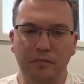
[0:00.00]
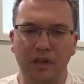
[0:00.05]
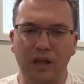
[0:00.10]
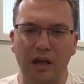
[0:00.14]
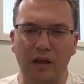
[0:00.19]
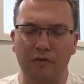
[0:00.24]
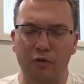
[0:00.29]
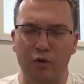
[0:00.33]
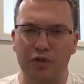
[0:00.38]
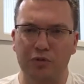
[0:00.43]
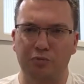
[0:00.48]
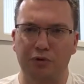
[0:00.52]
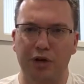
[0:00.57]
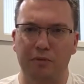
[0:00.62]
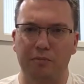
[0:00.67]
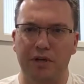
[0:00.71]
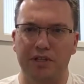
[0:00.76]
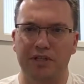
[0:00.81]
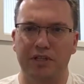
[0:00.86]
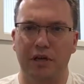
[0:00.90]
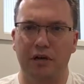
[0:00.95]
I've always prided
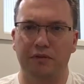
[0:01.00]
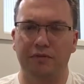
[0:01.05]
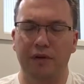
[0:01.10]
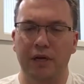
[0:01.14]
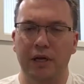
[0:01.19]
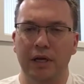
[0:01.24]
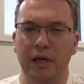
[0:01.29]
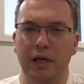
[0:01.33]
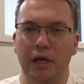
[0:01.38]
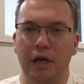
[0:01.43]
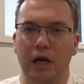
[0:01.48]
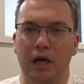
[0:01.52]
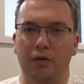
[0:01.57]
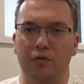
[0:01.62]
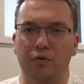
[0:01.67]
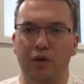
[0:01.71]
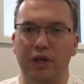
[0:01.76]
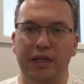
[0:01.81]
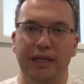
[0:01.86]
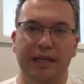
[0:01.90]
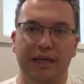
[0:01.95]
myself on
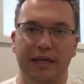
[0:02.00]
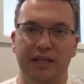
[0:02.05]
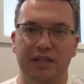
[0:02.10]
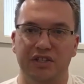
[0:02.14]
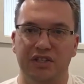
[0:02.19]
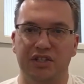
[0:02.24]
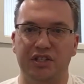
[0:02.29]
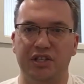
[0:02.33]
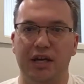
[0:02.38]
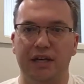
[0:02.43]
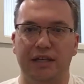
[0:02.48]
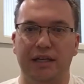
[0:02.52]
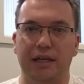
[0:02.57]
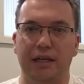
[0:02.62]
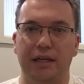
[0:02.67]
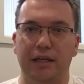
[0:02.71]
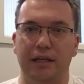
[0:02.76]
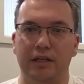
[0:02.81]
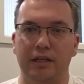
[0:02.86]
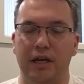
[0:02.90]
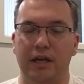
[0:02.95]
really getting stuck
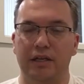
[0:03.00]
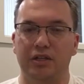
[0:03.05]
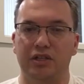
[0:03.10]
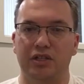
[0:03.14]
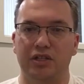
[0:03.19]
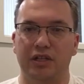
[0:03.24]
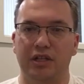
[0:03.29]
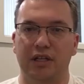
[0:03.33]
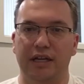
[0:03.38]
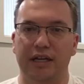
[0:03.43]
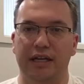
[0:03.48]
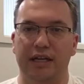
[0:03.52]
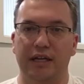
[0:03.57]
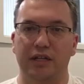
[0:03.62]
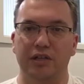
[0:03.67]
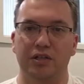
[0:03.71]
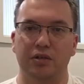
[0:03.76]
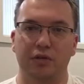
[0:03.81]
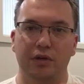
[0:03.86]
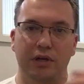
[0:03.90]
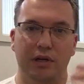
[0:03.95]
in and just leaning
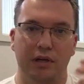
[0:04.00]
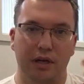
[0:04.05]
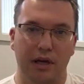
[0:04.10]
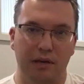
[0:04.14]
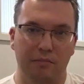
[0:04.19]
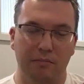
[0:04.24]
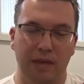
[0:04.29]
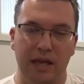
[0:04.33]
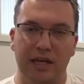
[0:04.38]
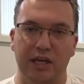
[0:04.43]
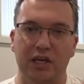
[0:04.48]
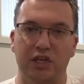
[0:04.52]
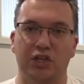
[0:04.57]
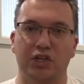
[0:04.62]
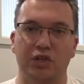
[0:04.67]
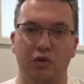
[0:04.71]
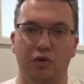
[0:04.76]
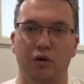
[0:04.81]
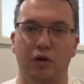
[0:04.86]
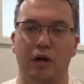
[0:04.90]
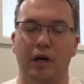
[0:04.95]
into it and making
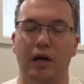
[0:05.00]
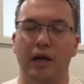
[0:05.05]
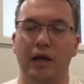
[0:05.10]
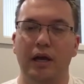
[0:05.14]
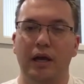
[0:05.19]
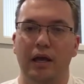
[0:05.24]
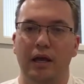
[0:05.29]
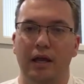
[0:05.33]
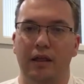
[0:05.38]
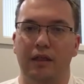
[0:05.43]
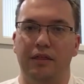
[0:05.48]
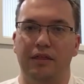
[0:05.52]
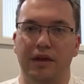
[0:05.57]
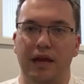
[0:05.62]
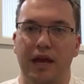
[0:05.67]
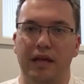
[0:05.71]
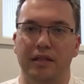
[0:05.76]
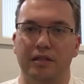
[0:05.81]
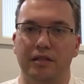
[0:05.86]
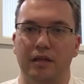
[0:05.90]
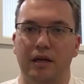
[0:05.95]
sure
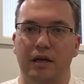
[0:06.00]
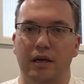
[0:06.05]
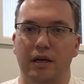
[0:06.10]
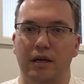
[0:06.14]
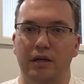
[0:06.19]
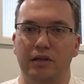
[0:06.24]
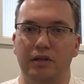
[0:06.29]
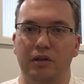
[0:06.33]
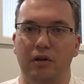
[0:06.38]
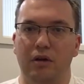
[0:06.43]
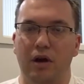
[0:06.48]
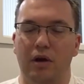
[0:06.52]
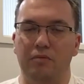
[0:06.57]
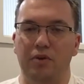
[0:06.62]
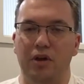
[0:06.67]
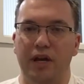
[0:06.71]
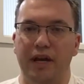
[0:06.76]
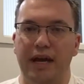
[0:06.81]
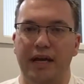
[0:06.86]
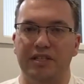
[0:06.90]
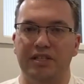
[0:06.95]
that, I'm
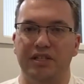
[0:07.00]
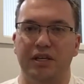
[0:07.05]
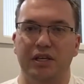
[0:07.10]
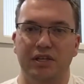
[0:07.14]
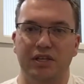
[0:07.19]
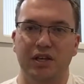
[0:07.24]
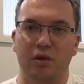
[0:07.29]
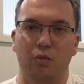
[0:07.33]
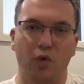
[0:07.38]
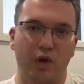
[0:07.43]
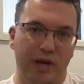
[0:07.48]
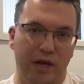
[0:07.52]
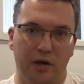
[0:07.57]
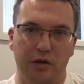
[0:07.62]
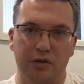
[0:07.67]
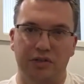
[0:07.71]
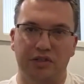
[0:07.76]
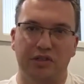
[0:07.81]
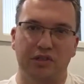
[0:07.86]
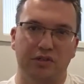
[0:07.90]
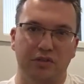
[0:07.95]
not asking someone
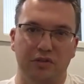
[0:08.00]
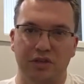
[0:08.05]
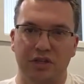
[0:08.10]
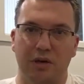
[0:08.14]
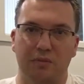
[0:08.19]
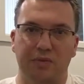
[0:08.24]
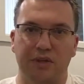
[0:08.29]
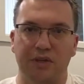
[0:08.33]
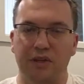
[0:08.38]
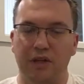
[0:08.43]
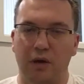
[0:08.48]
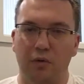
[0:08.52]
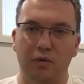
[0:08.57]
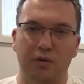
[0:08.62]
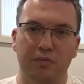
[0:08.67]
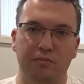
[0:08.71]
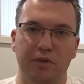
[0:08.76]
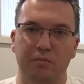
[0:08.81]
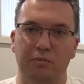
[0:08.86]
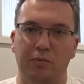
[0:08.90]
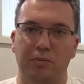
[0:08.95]
else to do something that I
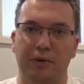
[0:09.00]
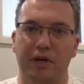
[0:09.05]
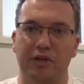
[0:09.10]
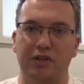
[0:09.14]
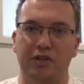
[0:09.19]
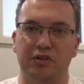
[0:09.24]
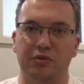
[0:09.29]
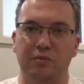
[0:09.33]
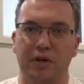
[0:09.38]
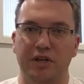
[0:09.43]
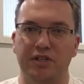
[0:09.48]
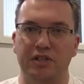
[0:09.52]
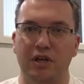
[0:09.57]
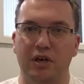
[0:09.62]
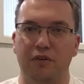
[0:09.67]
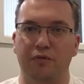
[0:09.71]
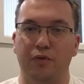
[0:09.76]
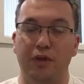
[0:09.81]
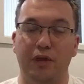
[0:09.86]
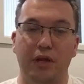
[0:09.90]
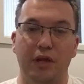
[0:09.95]
wouldn't be prepared to do
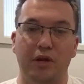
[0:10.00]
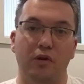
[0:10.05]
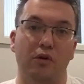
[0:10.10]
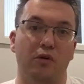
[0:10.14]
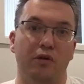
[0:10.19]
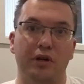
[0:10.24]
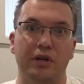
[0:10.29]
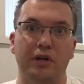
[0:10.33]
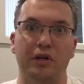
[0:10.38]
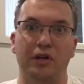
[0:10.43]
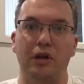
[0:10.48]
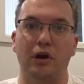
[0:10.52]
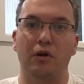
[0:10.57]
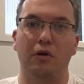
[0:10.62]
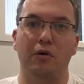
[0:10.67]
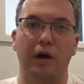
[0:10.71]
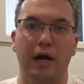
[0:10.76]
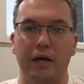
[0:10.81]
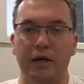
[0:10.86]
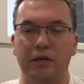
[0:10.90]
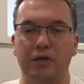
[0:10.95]
myself, or that I don't already
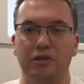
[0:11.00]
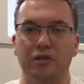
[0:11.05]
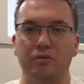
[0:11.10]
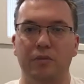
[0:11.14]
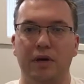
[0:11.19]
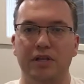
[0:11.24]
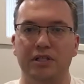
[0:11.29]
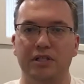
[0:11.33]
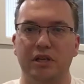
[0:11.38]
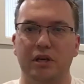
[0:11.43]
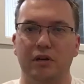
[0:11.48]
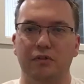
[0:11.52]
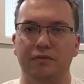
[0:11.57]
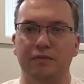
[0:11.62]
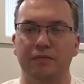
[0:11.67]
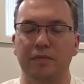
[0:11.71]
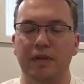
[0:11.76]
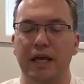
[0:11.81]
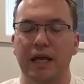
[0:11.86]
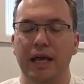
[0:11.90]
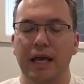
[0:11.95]
know how to do
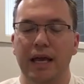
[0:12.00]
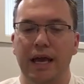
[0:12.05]
myself.